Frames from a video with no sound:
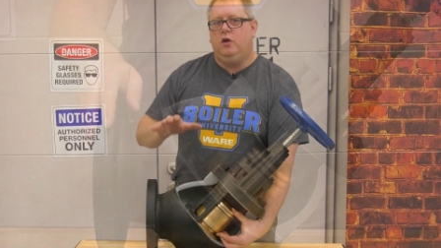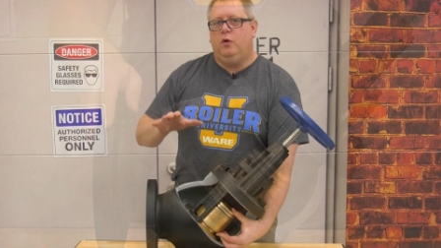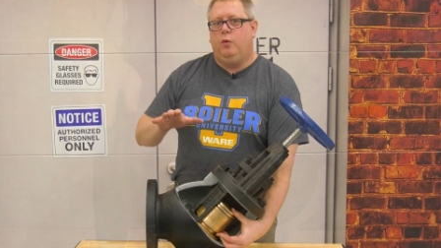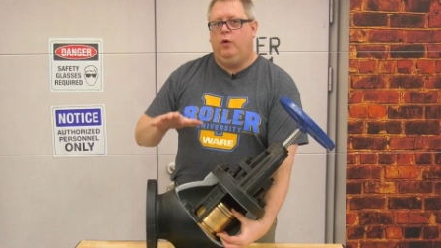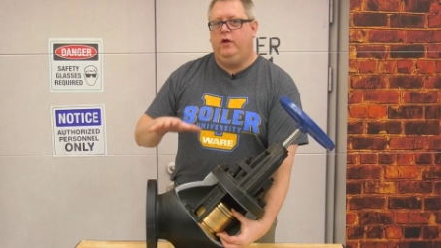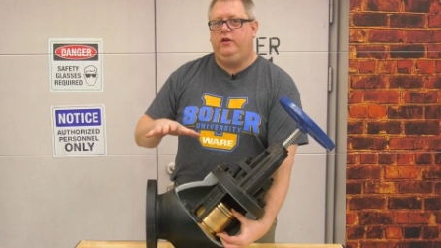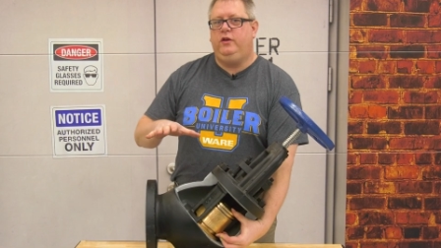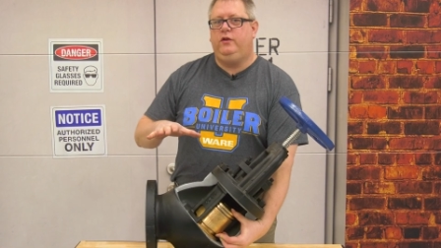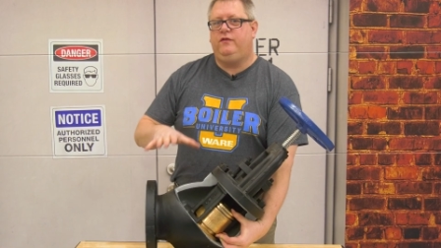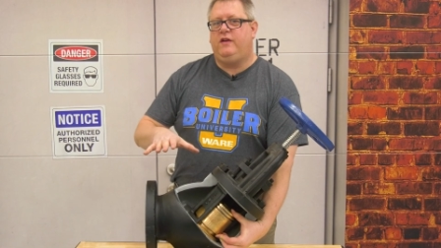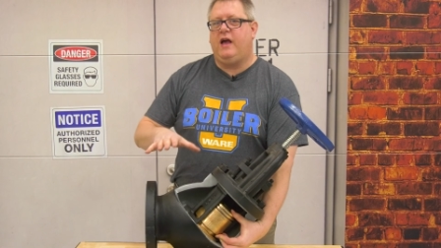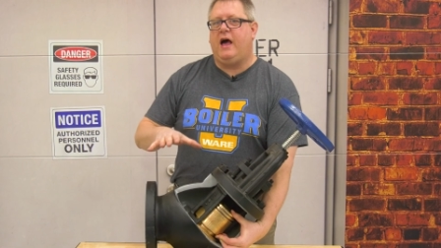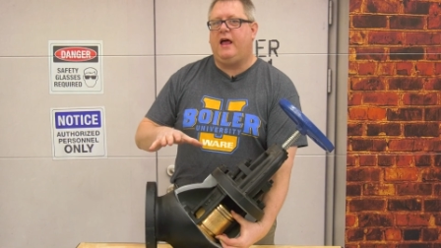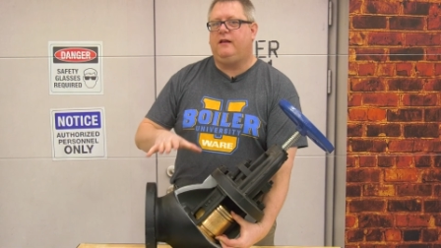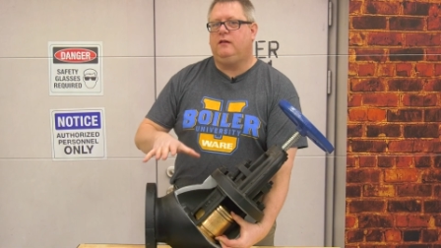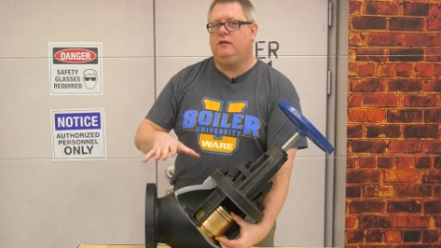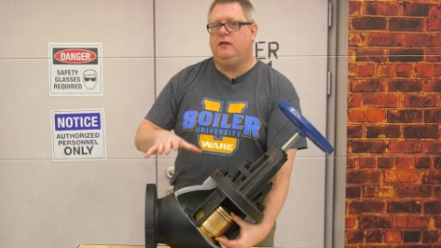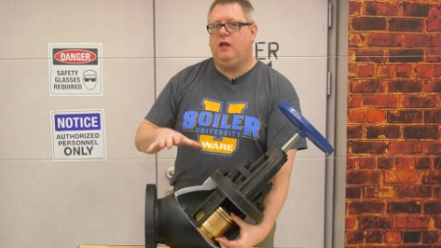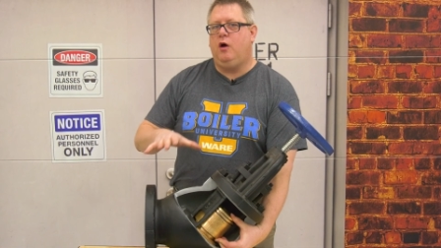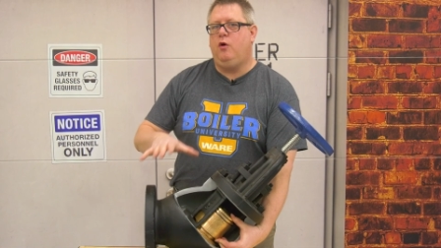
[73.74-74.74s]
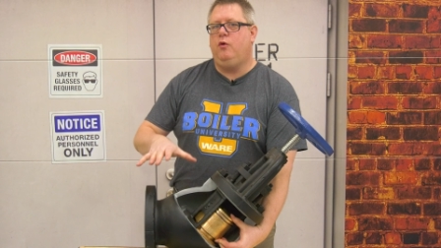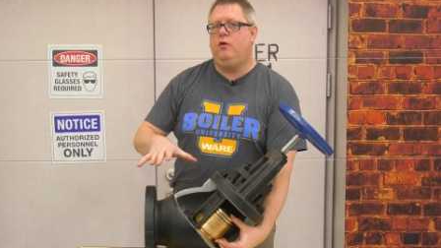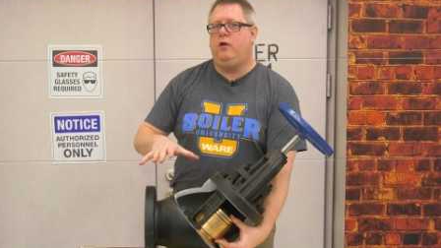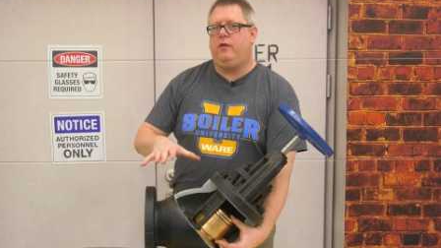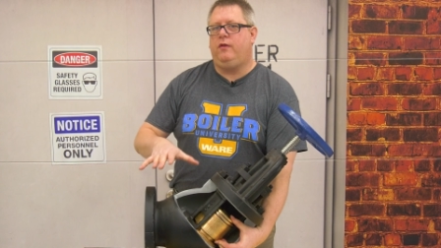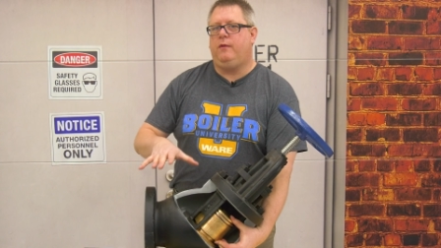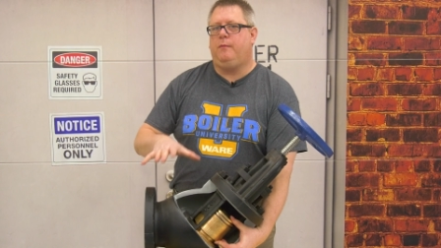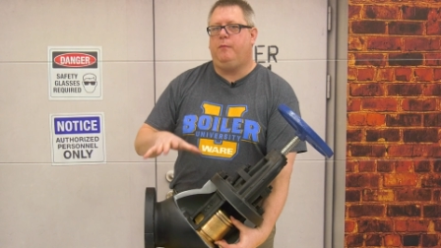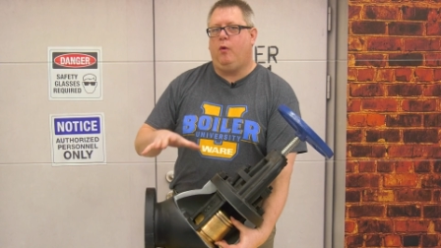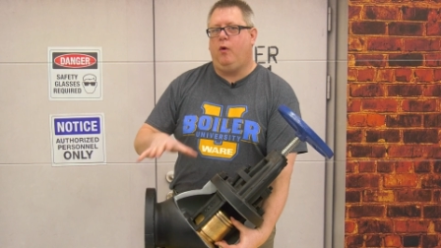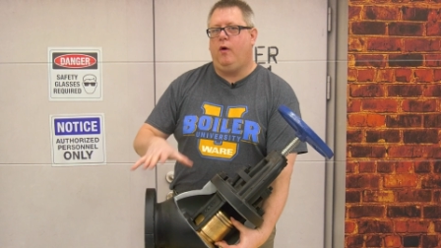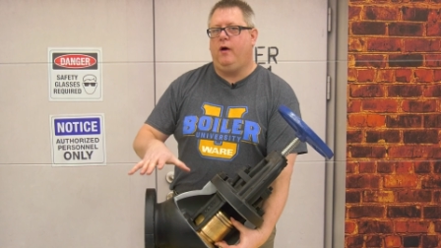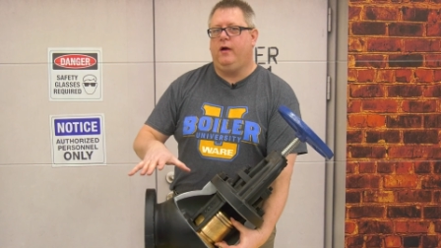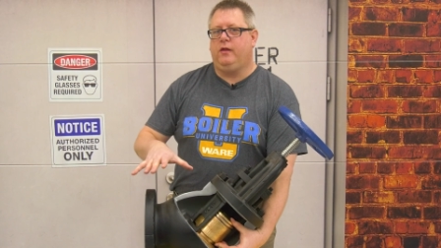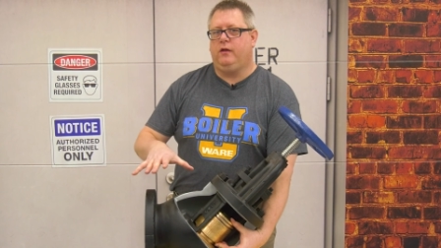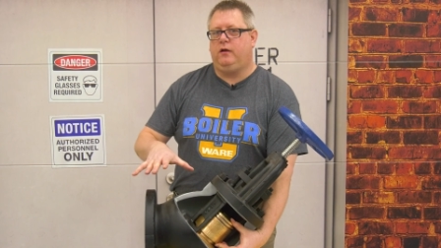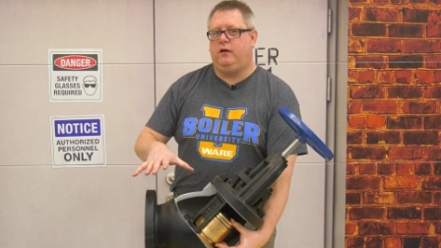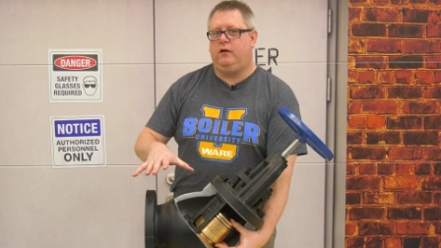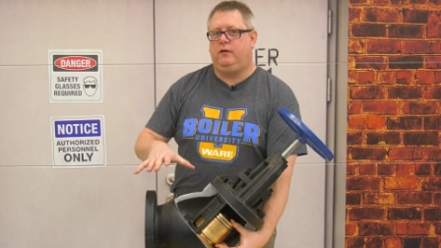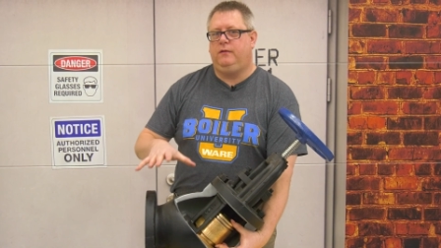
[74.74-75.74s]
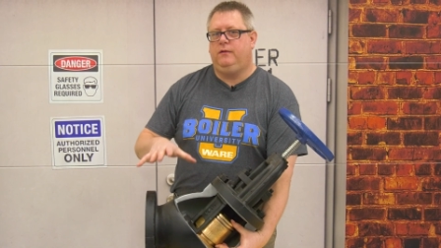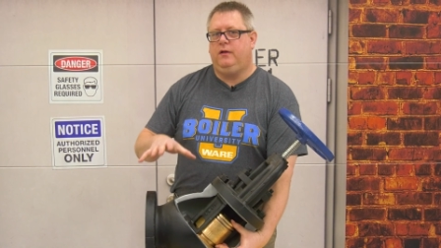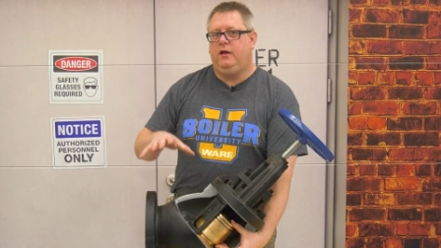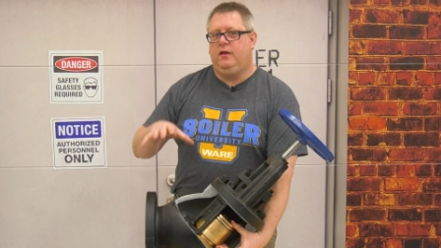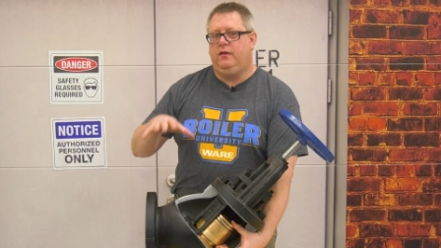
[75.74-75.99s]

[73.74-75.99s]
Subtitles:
When you've got a load on the boiler,